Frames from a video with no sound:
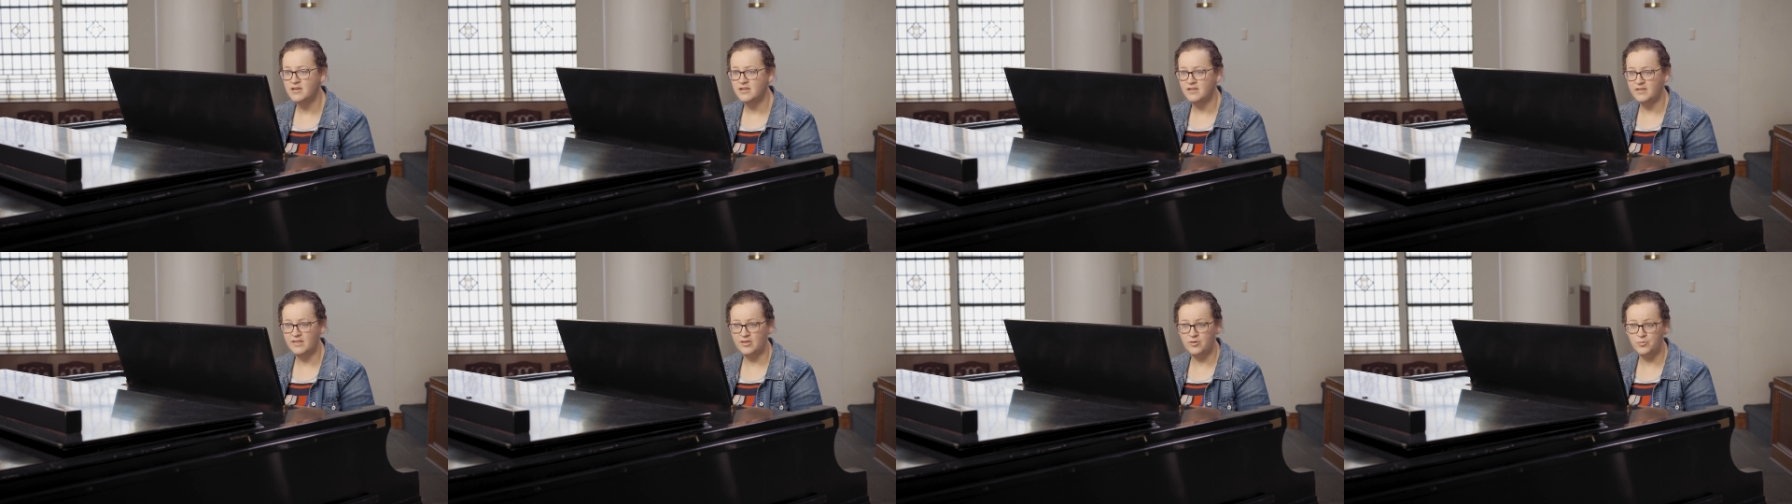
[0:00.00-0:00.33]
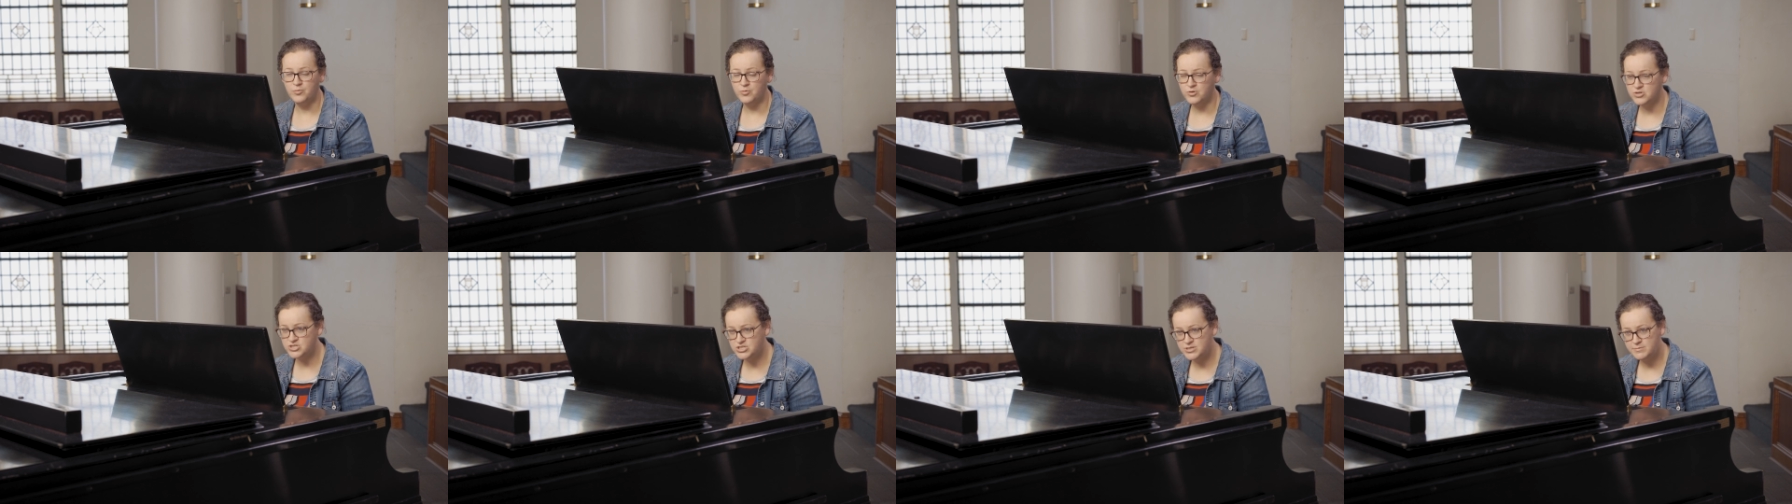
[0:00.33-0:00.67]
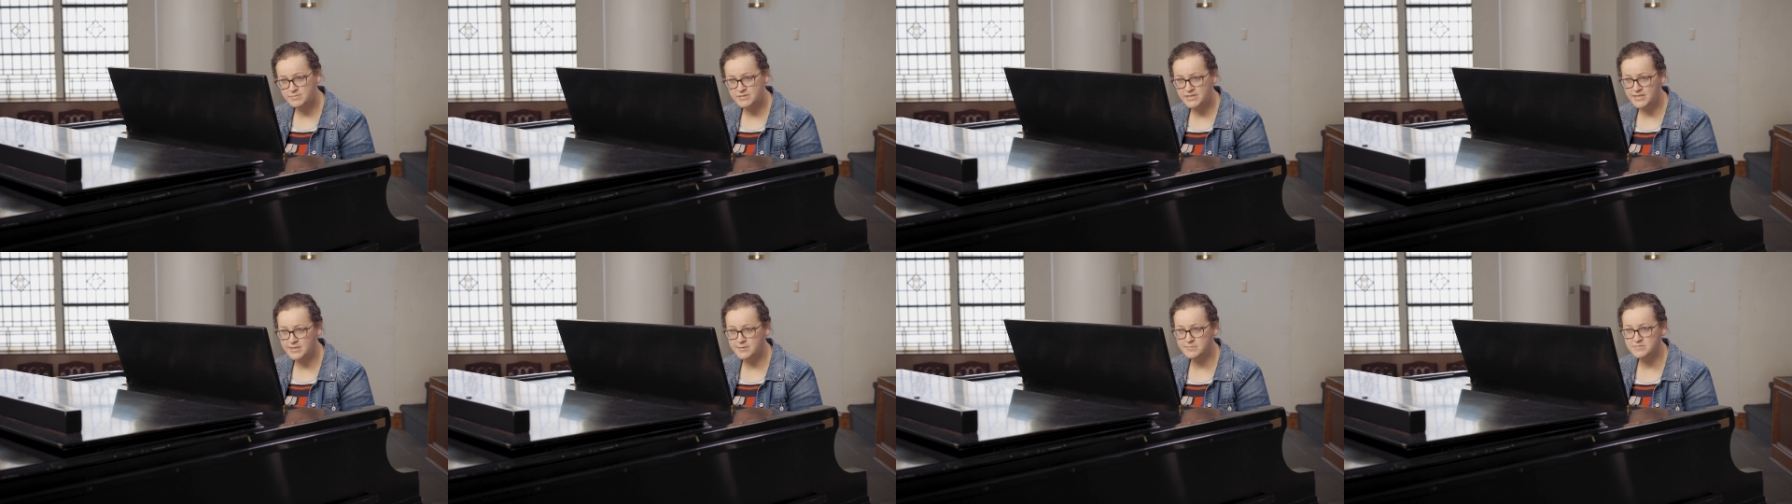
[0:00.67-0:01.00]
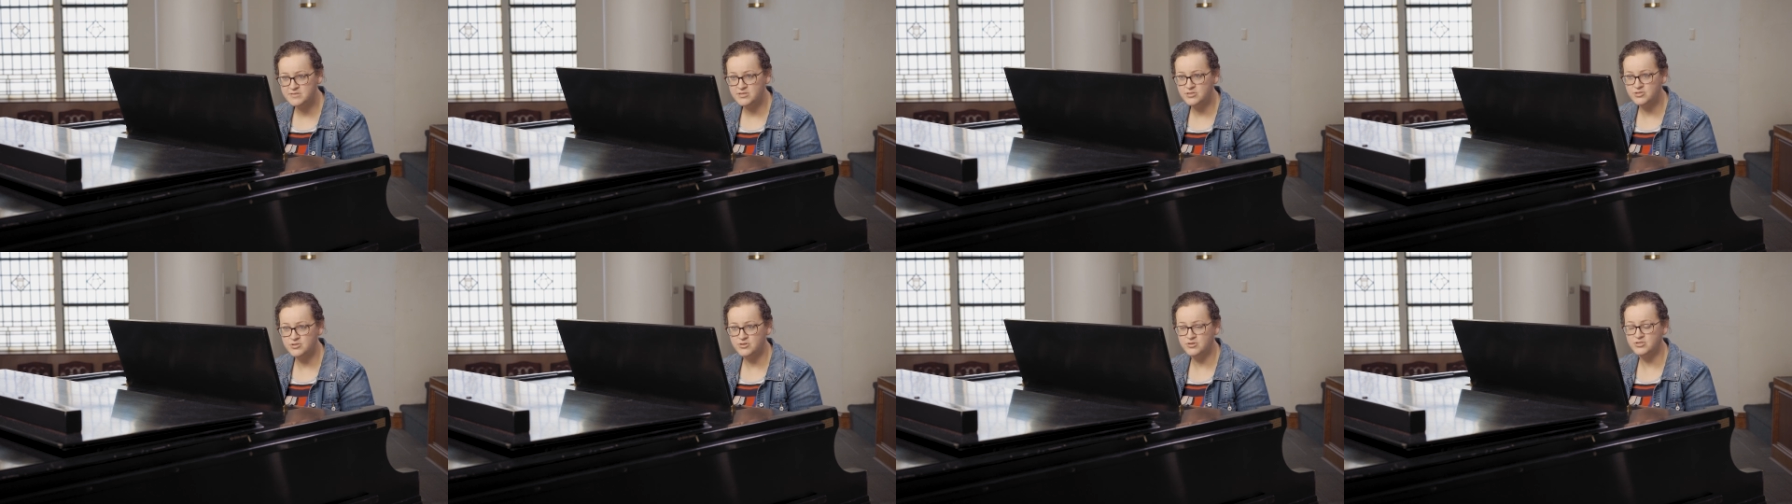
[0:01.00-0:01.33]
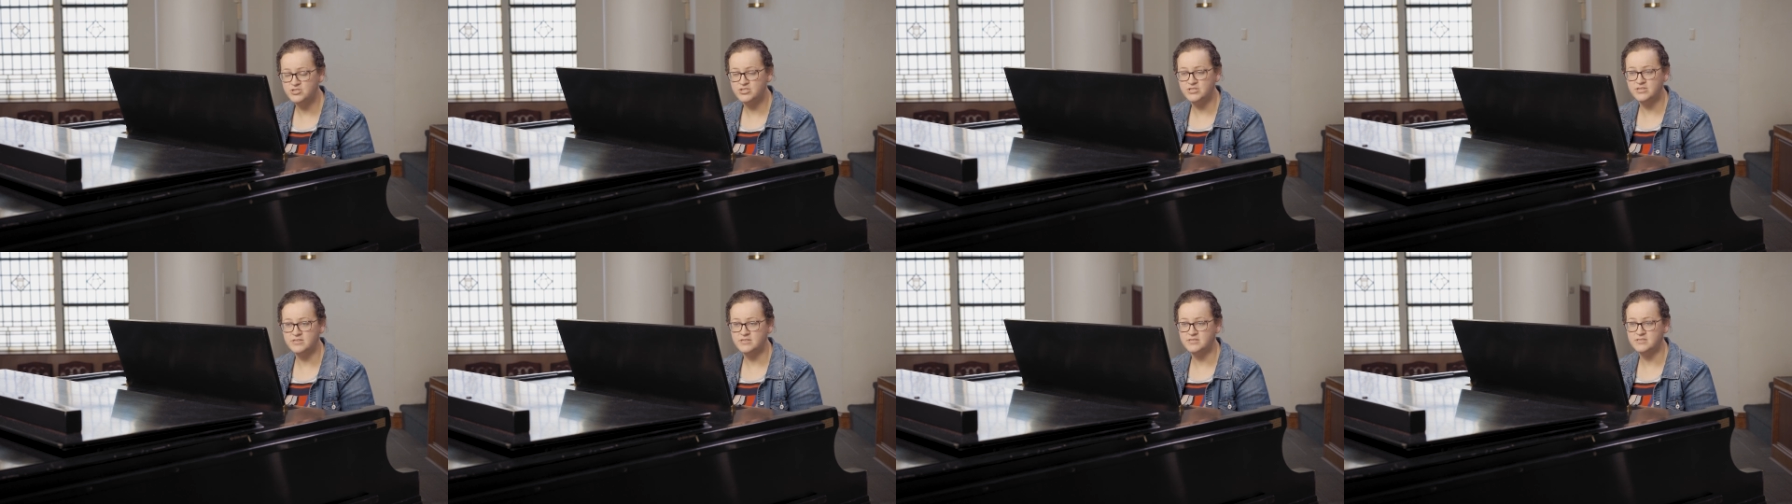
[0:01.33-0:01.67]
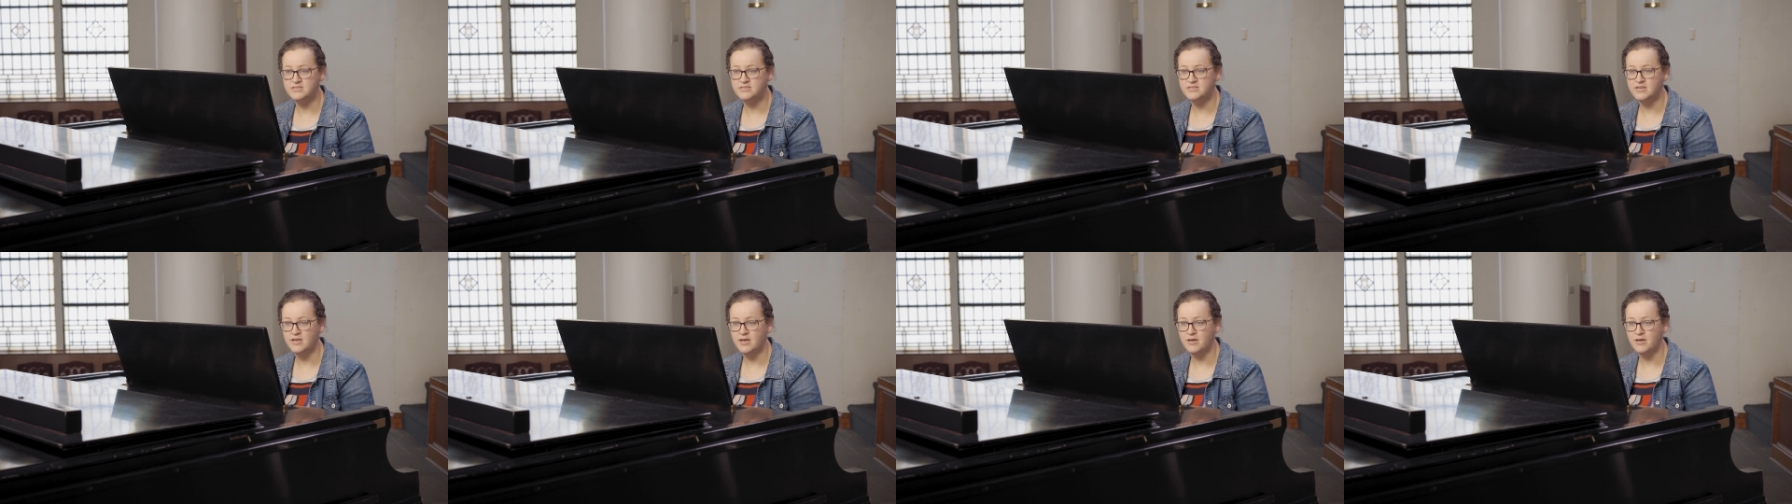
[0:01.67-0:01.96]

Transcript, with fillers: like worship teams at churches.